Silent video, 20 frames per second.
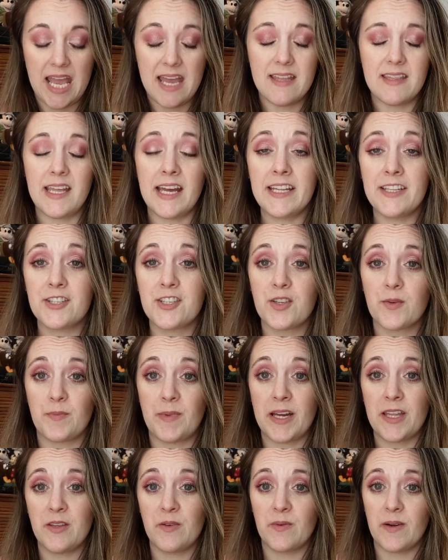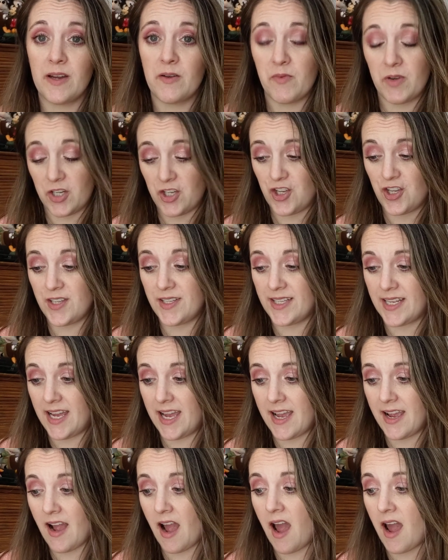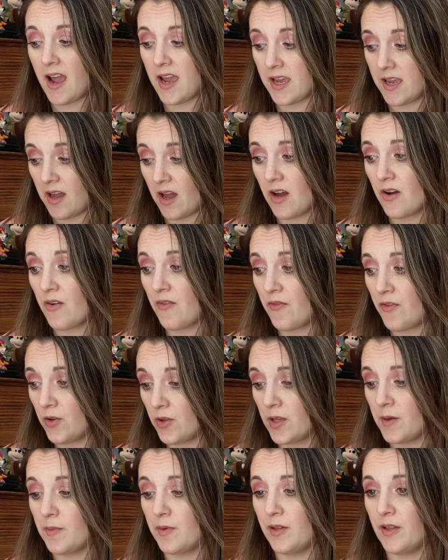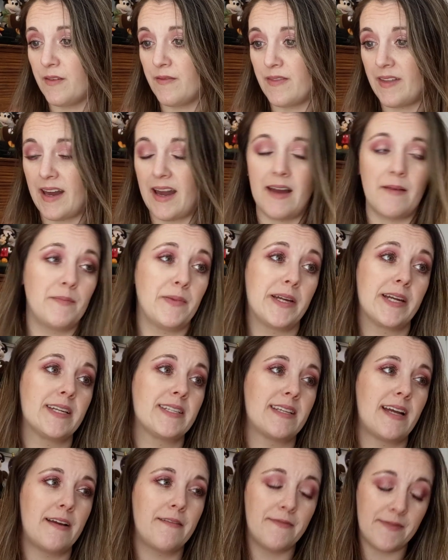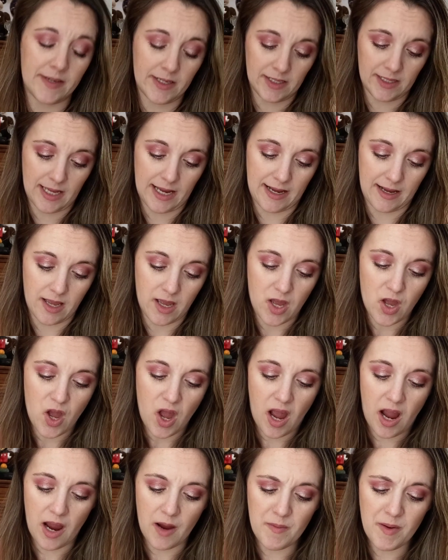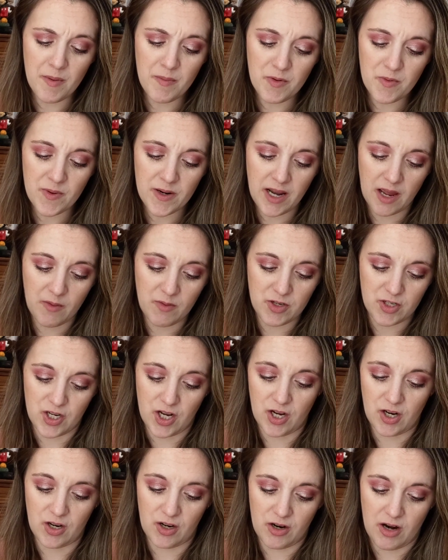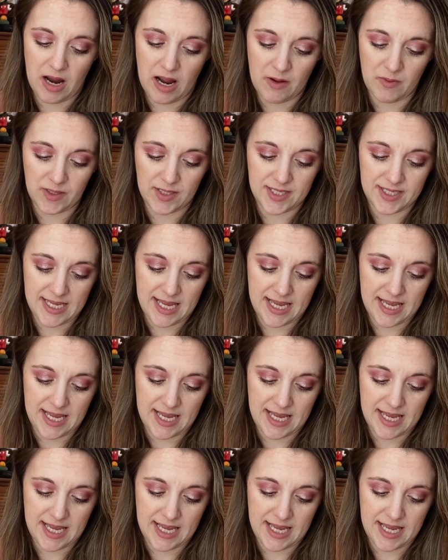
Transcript: And that's, by the way, what she's saying. I fully believe that, because I feel like, I remember when I was younger, I would